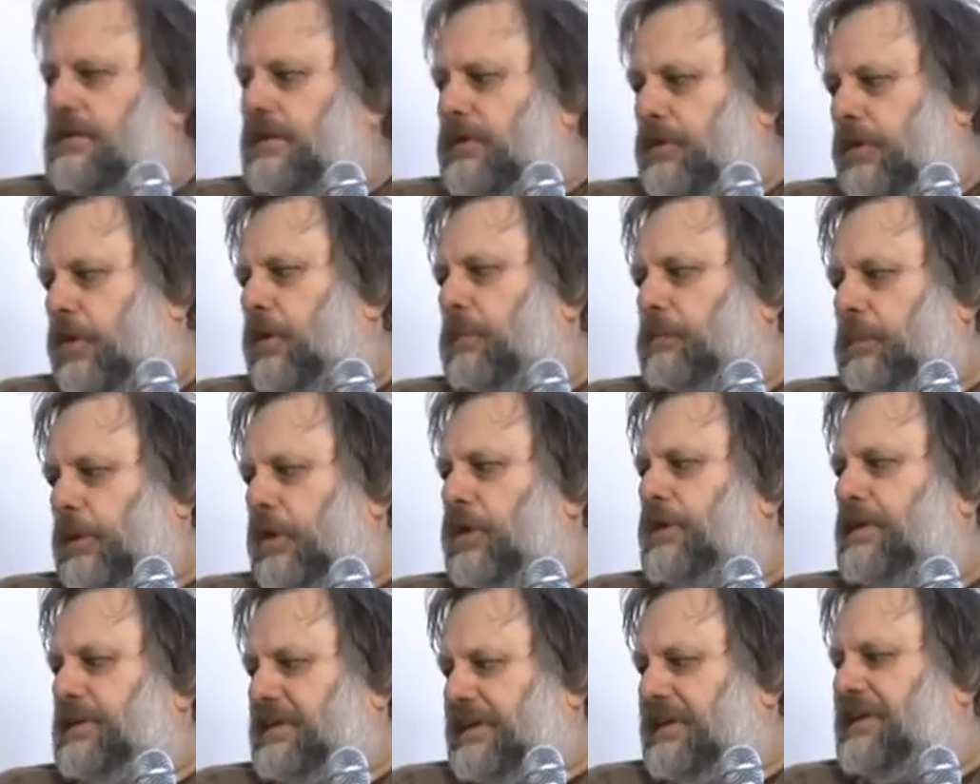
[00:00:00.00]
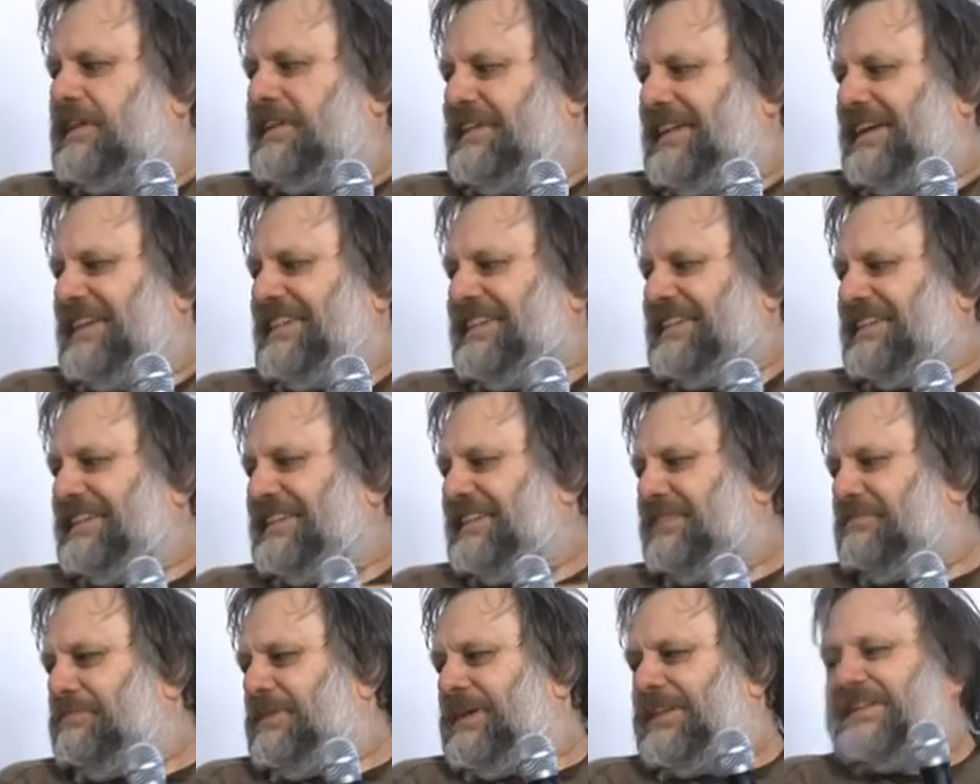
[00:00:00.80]
your politics doesn't
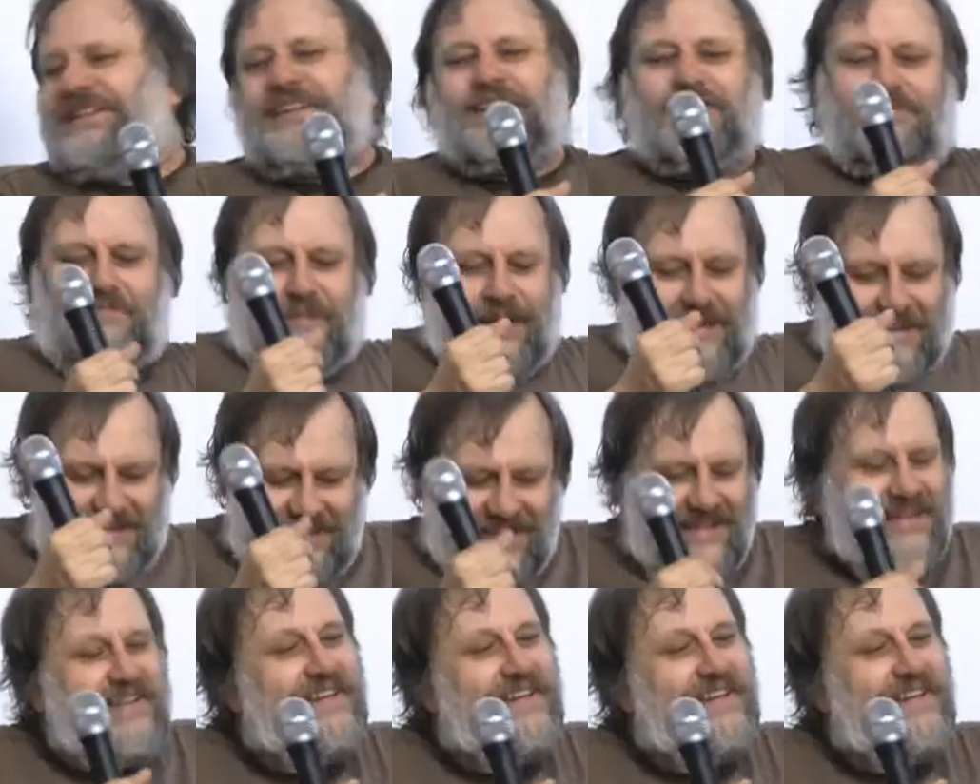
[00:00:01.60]
admit it, but